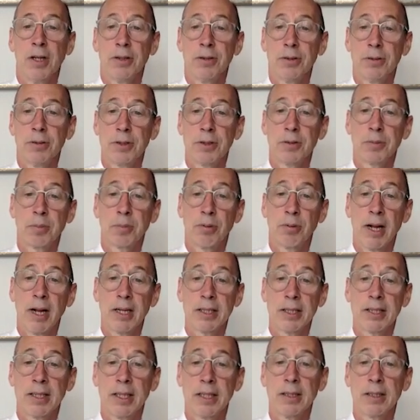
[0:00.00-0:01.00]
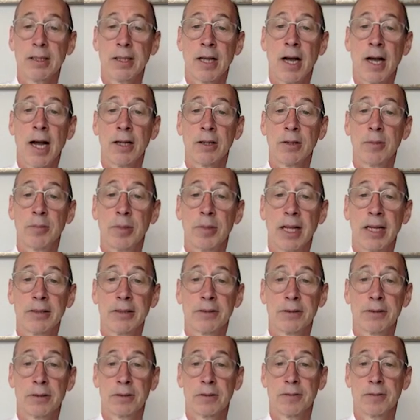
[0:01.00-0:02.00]
to its predicate
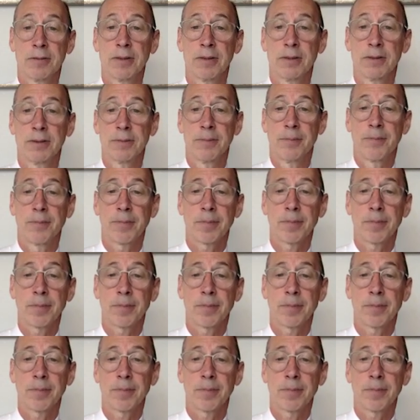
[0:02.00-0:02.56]
tioblast surface.